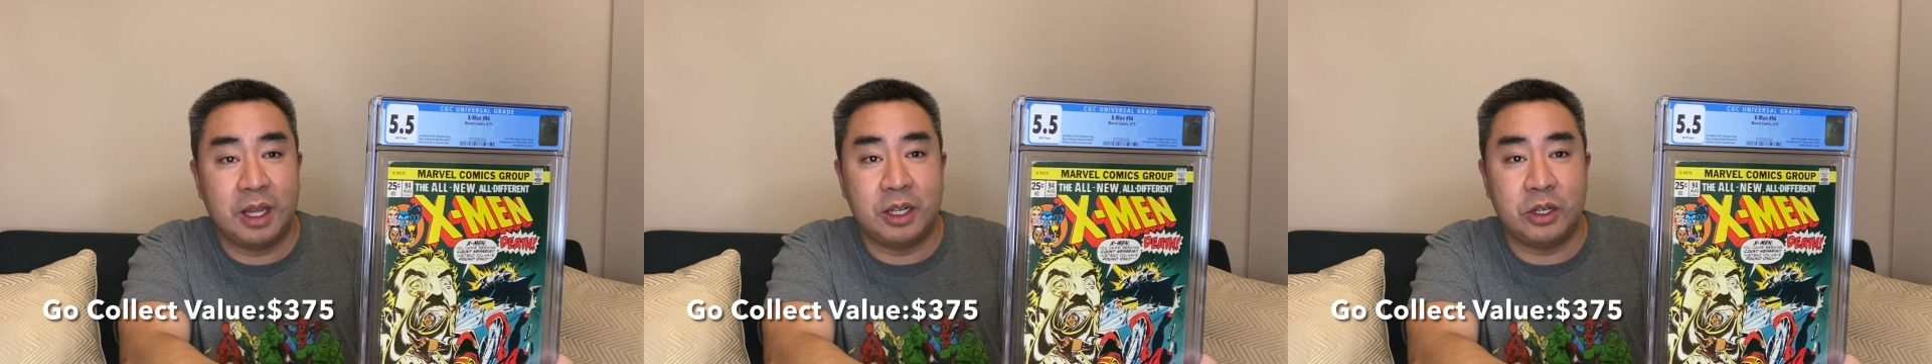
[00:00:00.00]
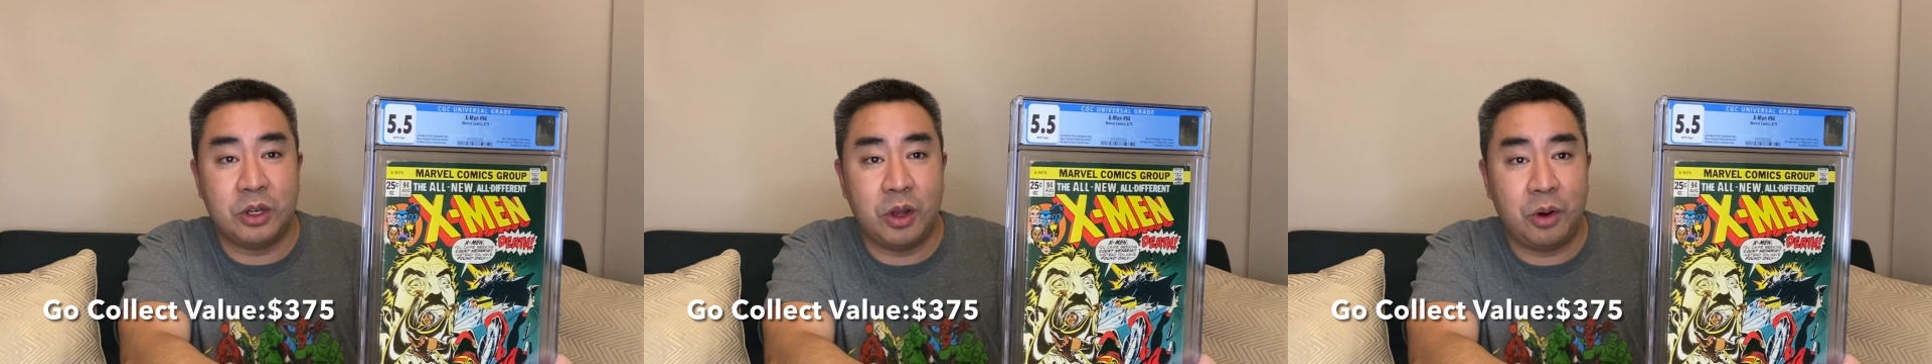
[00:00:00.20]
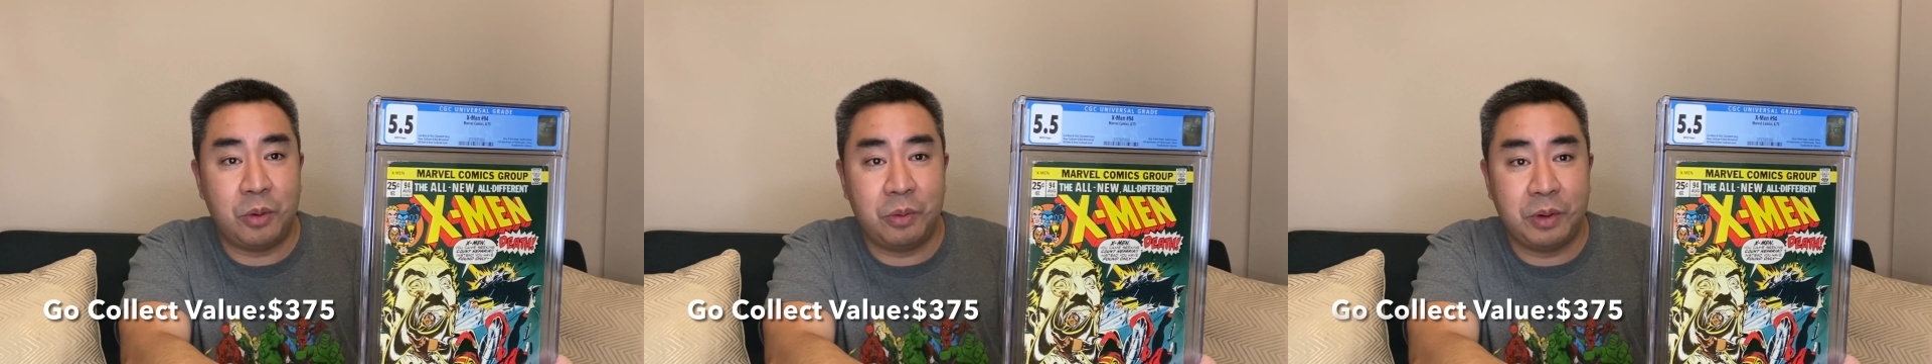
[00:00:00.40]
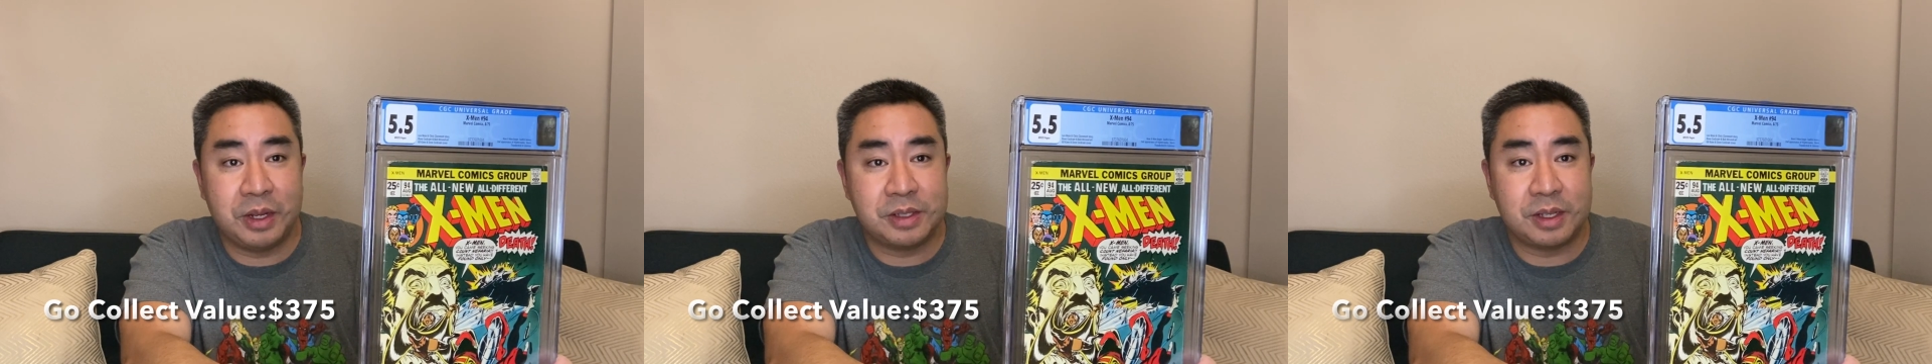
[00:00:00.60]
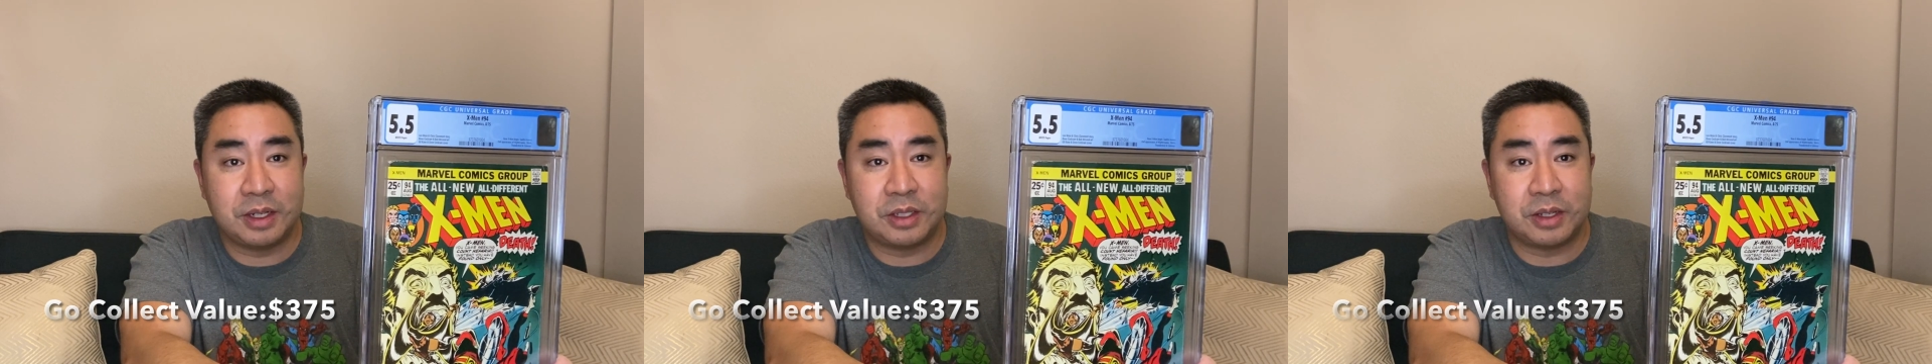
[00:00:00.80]
No
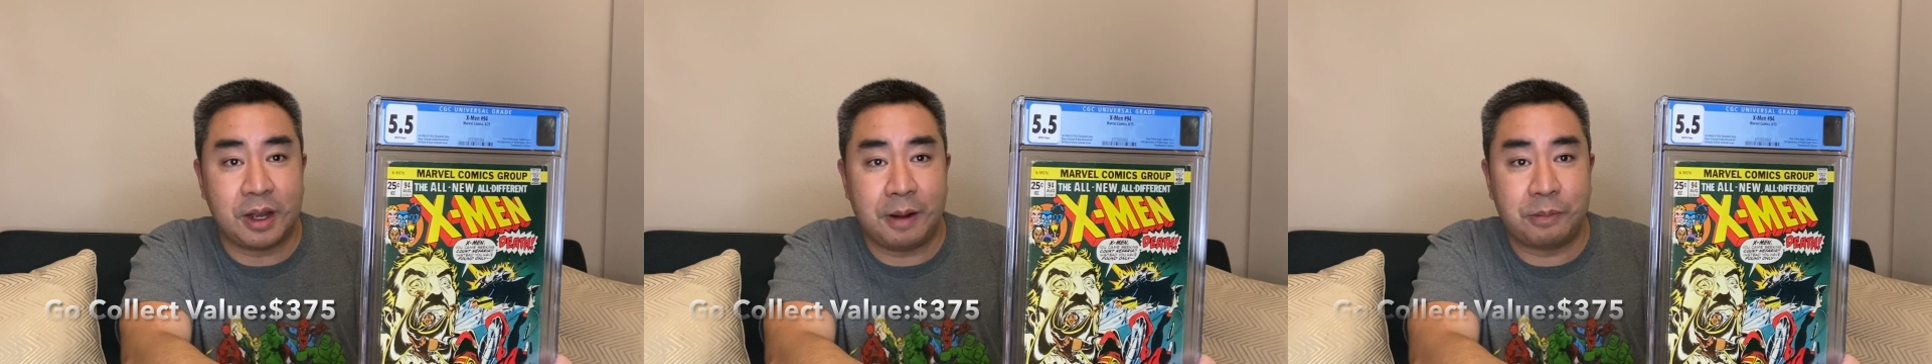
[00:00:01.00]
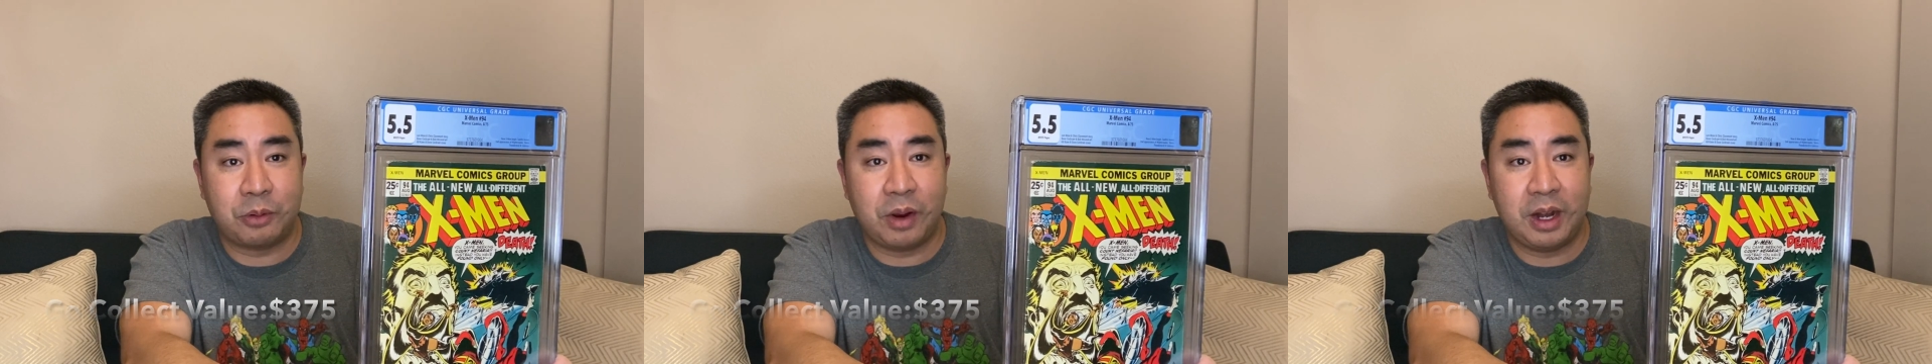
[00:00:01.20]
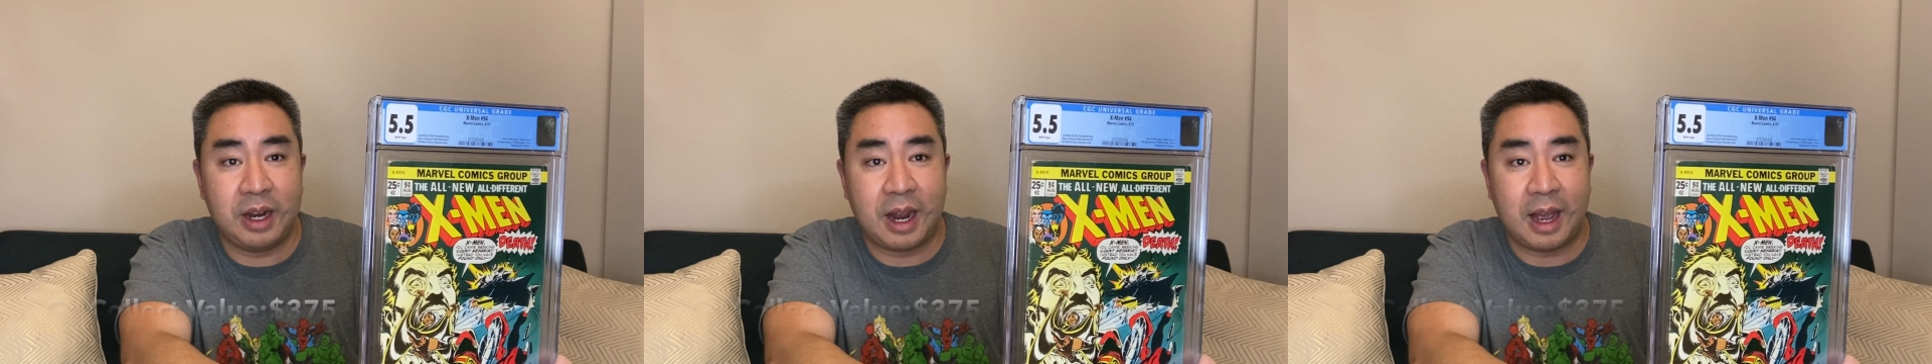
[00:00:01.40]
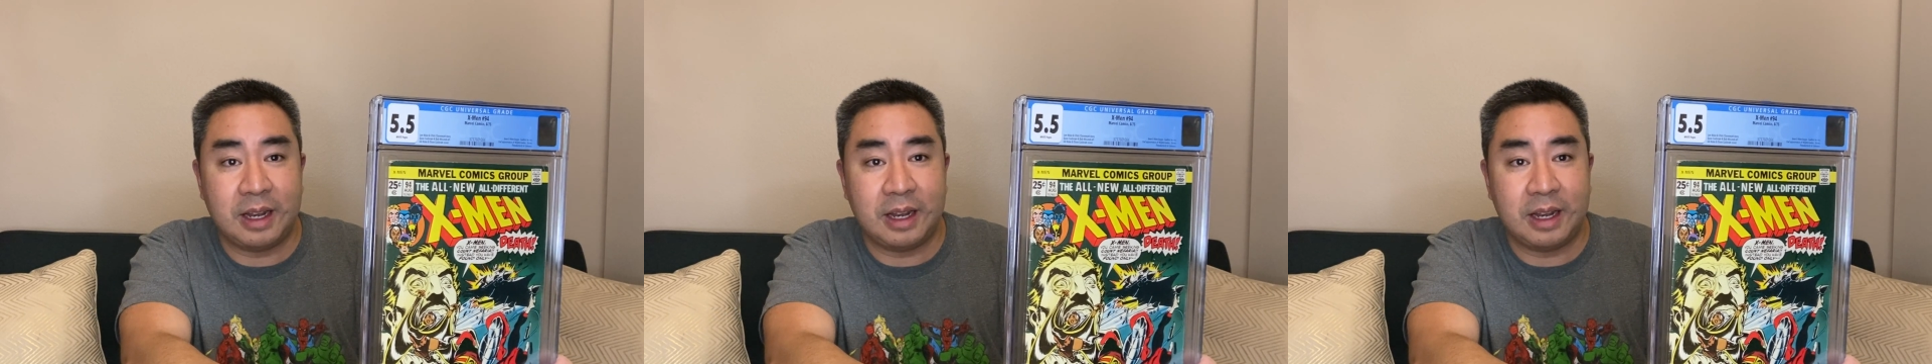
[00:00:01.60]
reason to upgrade it.